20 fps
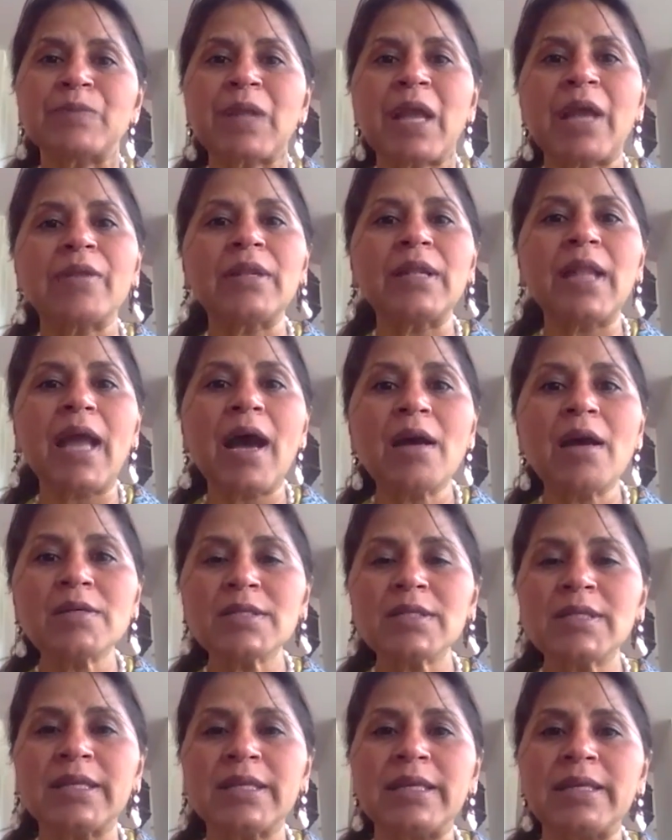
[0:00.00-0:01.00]
And
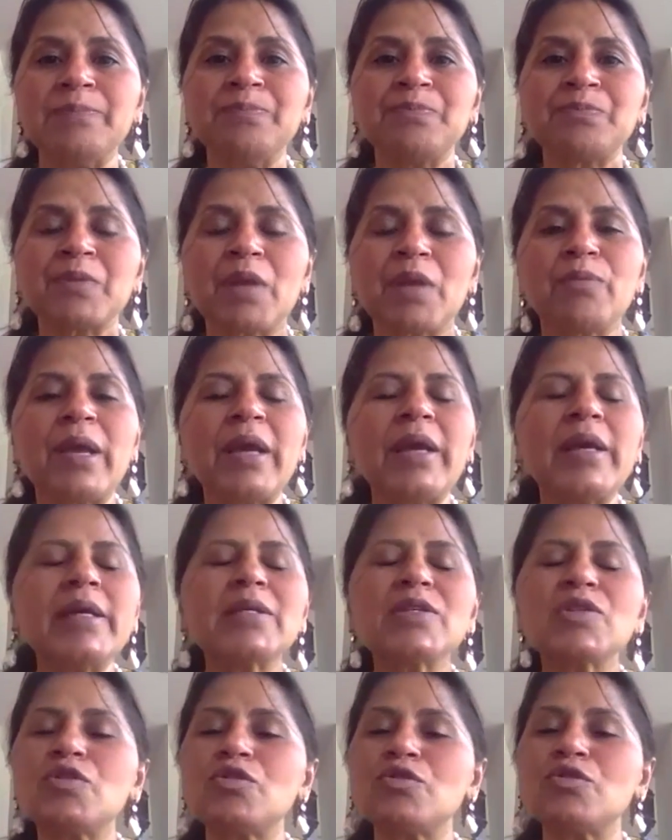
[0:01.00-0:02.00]
lastly, we are
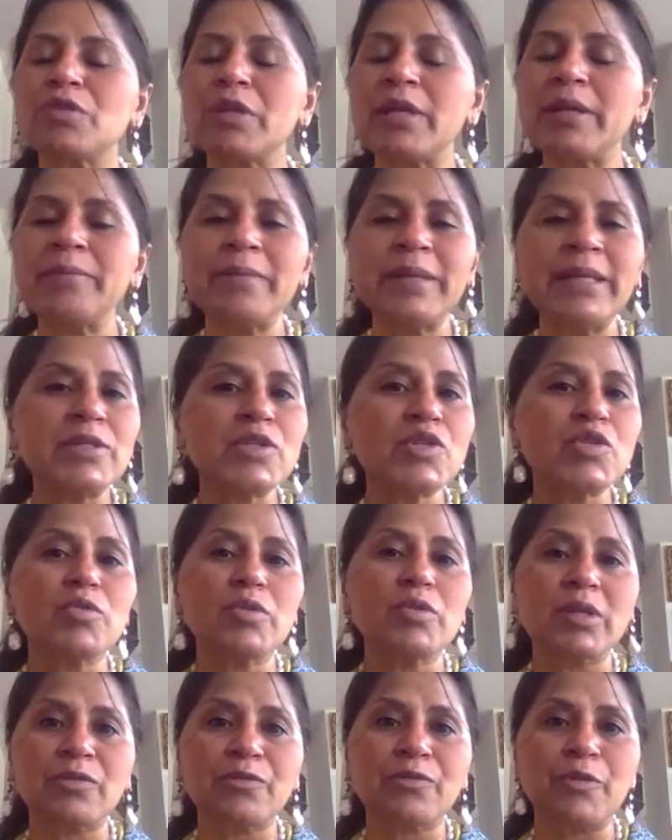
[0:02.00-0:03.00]
extremely
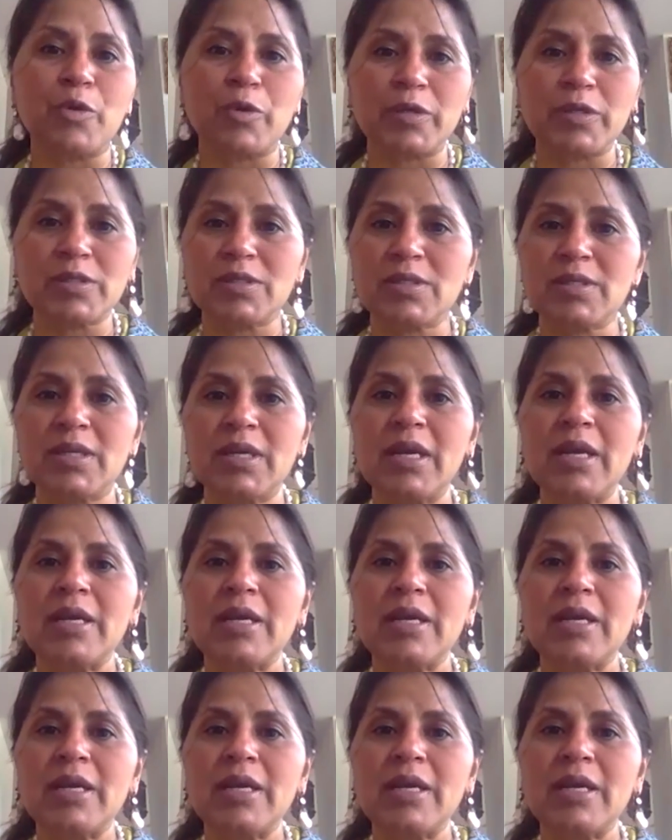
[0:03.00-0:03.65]
student focused.